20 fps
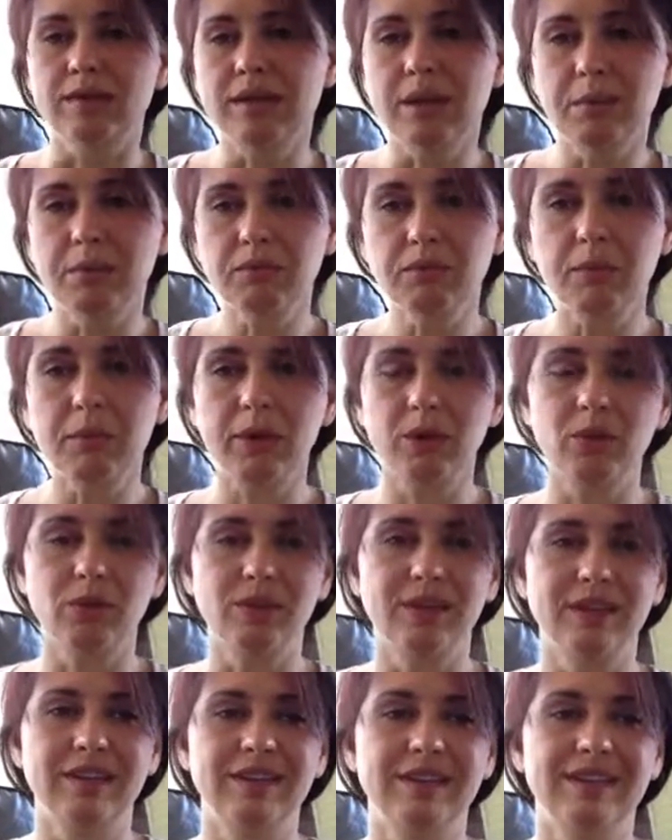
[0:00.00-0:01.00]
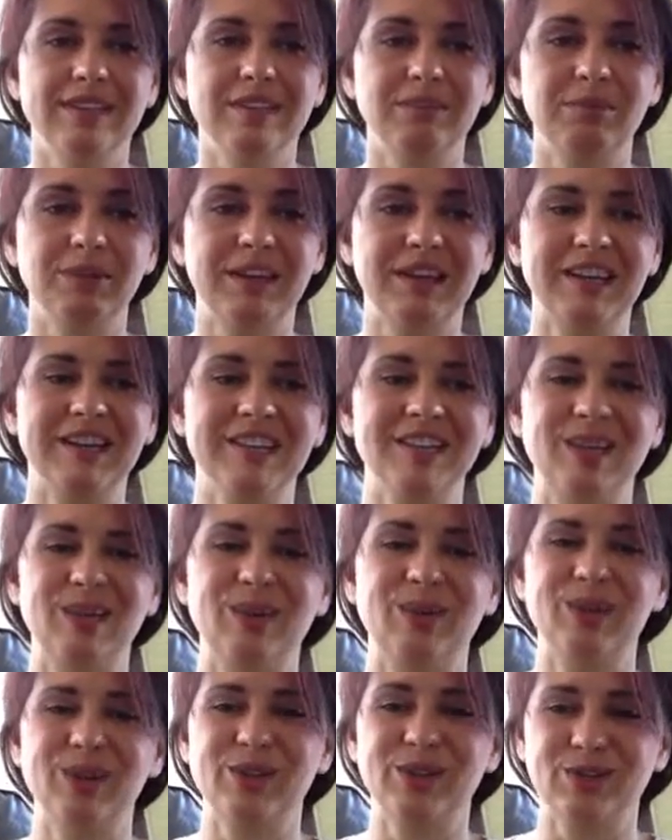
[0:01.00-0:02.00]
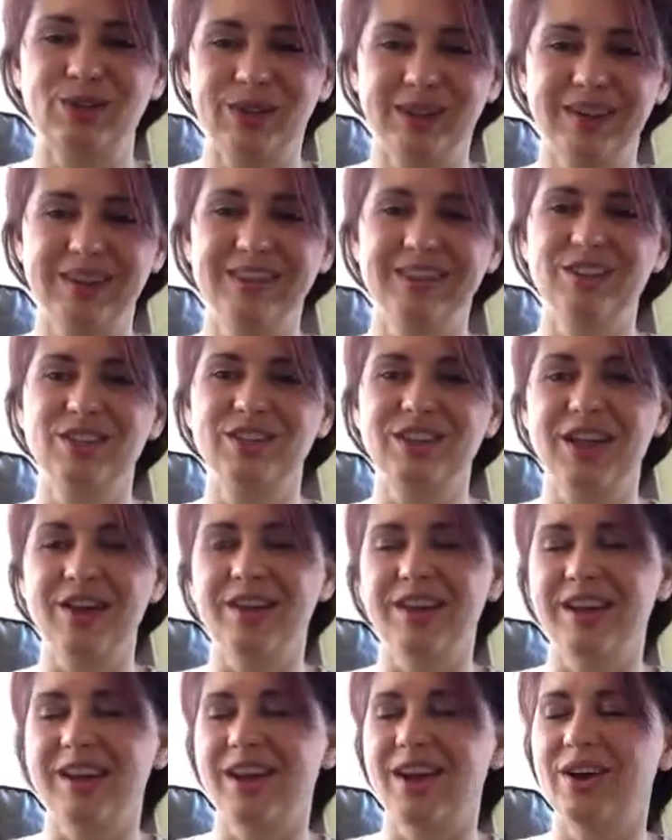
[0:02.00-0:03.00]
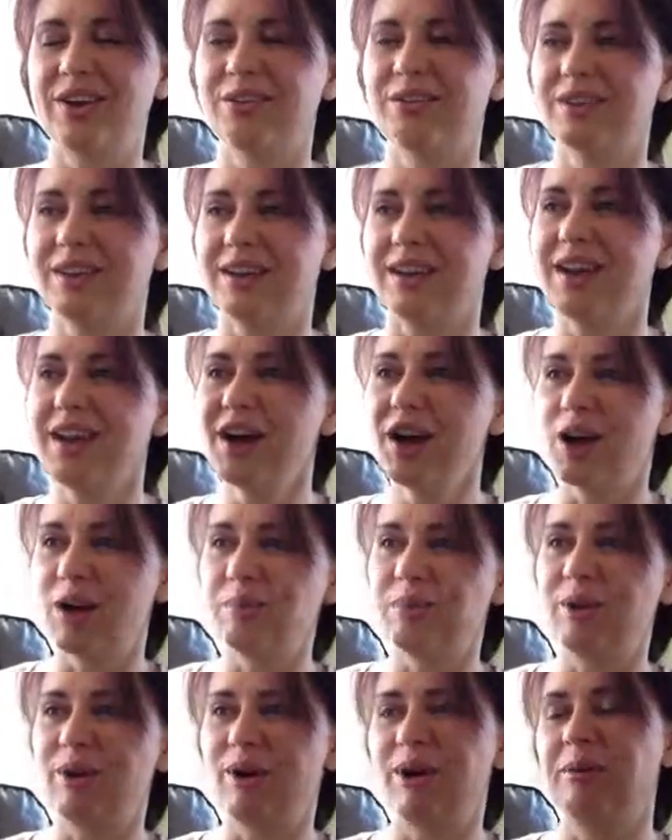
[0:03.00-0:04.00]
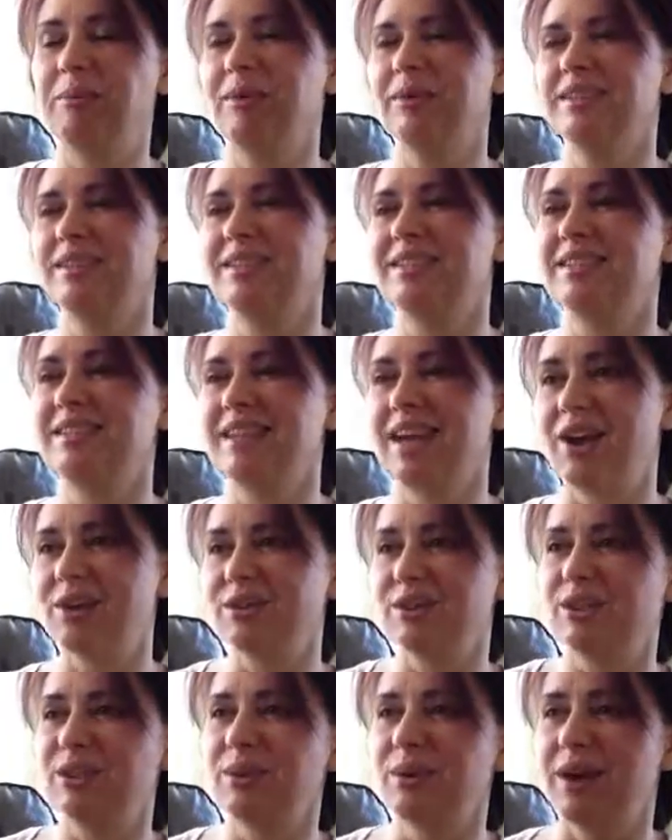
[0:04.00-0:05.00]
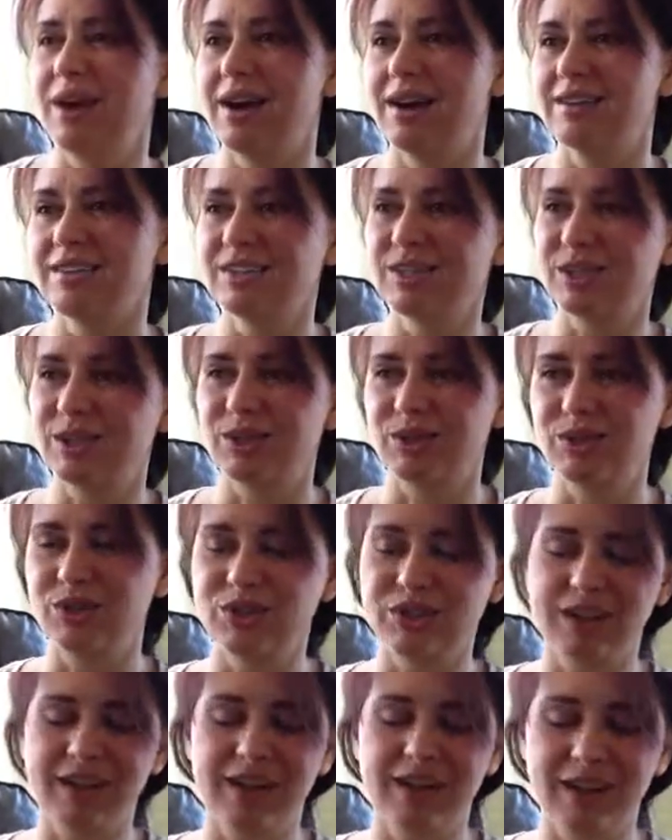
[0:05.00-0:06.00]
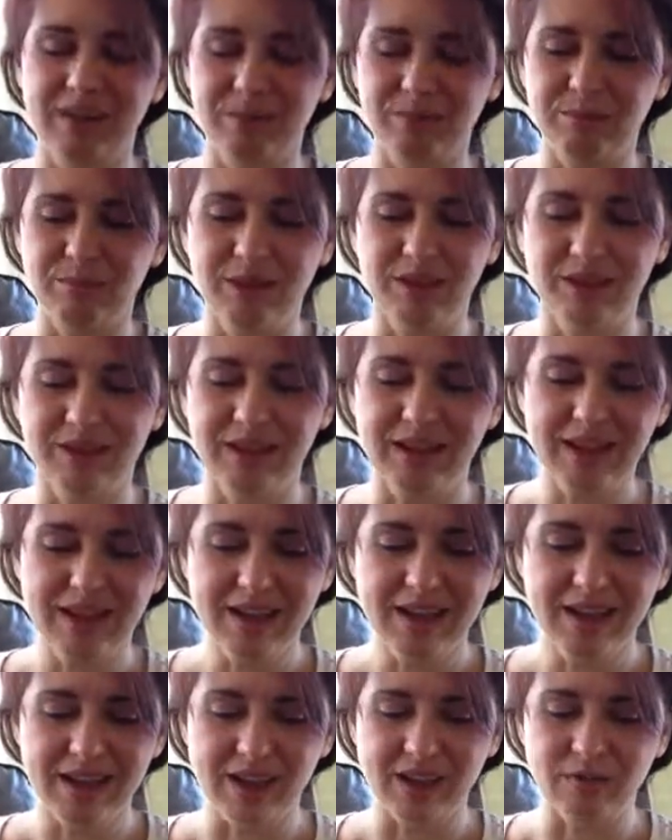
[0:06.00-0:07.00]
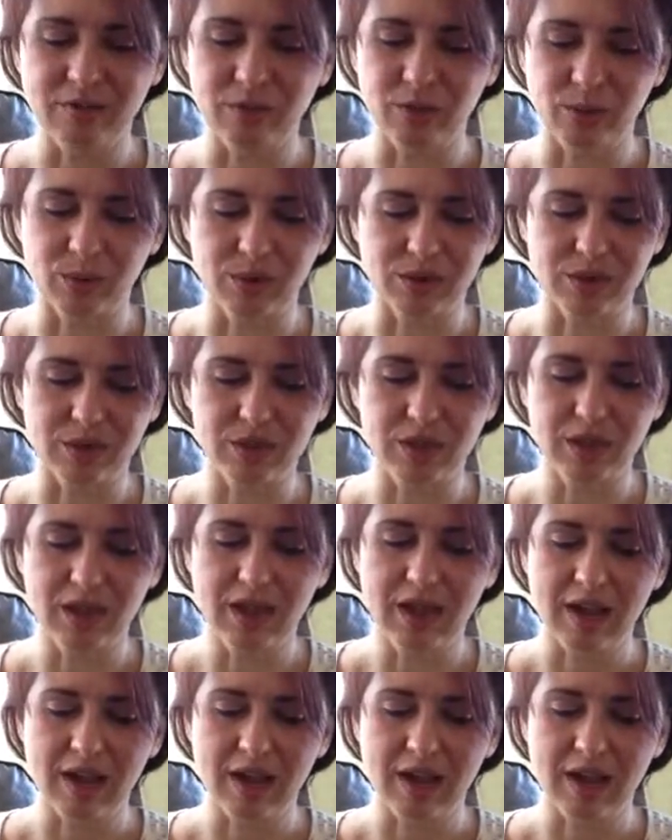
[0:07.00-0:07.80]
Some of them I know they didn't, because they were drunk and shouting out of the apartments down to us to shut up. And of course,